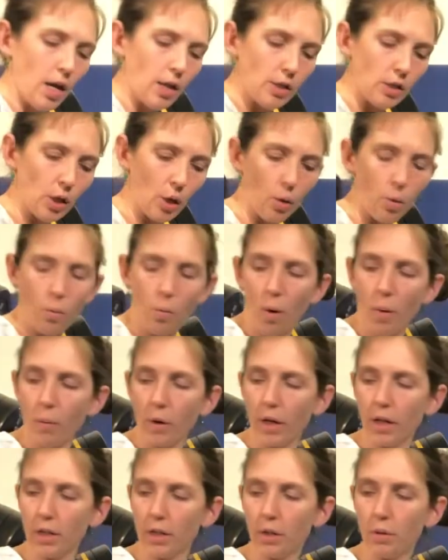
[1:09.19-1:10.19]
So what we're
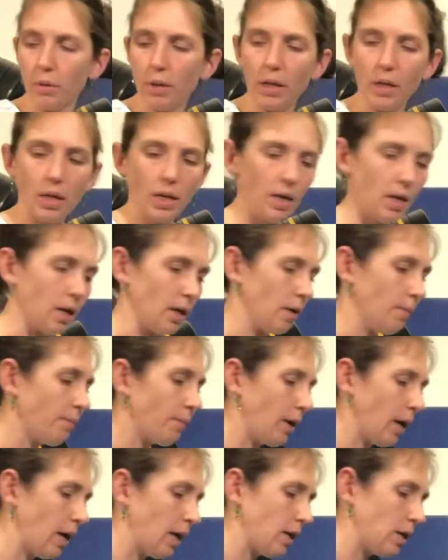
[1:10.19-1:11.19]
going to do here
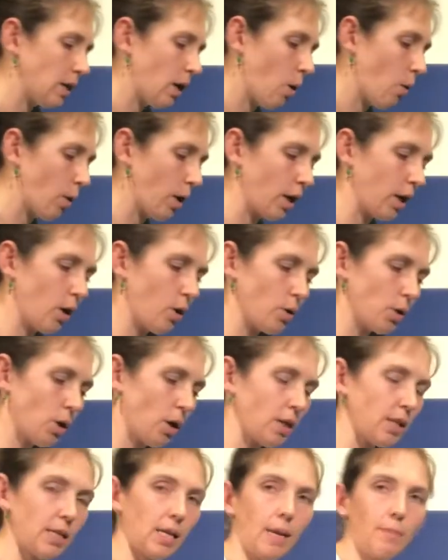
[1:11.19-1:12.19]
is we're going to go into
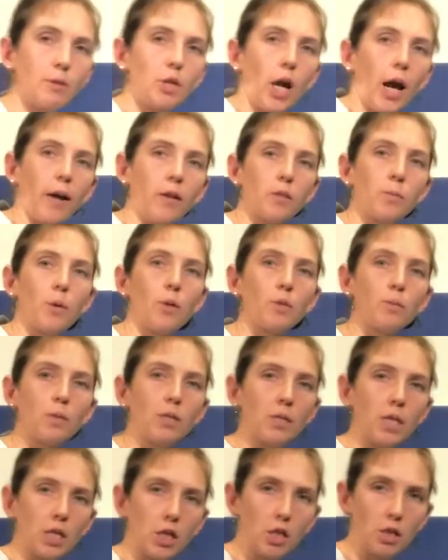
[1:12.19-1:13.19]
our same child's pose
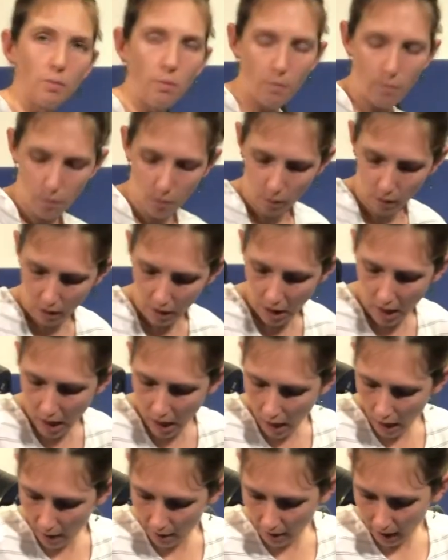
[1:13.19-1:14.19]
position before
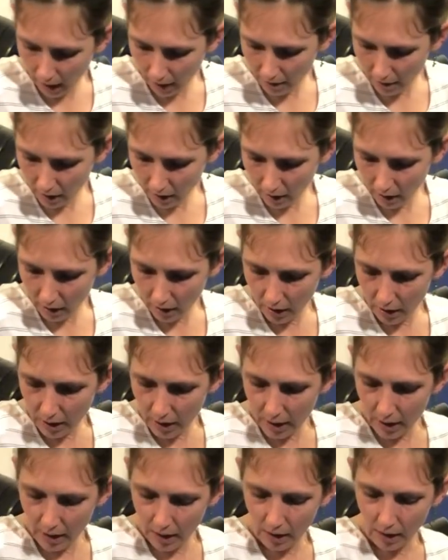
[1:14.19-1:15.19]
of having our
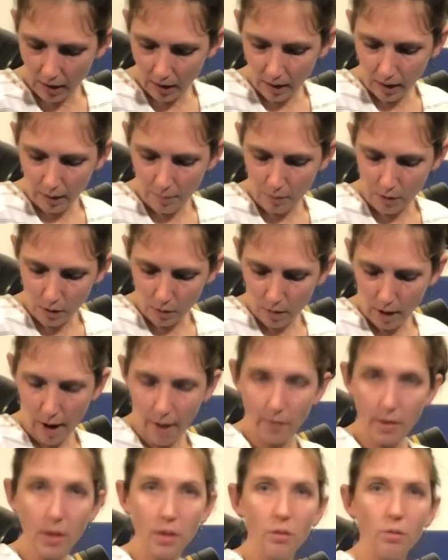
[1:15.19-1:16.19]
hips
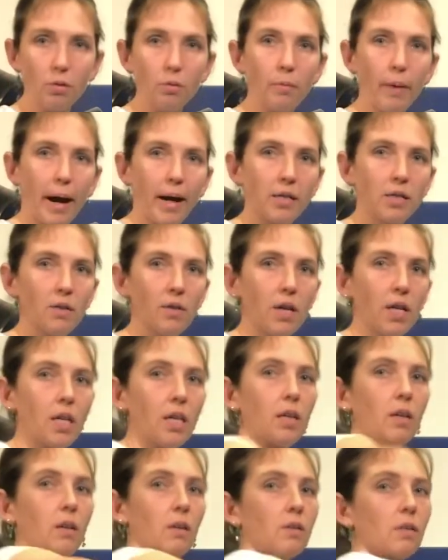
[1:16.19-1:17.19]
grounded through backs of our
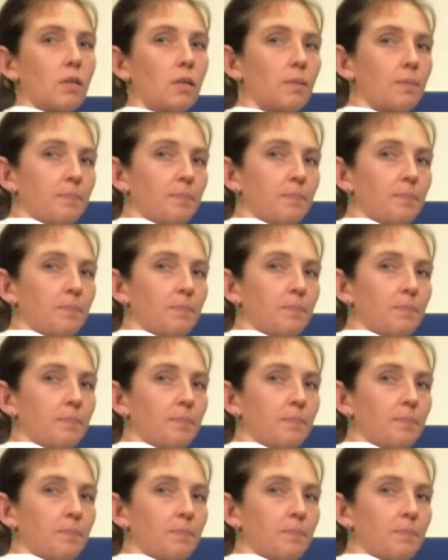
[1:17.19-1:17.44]
heels,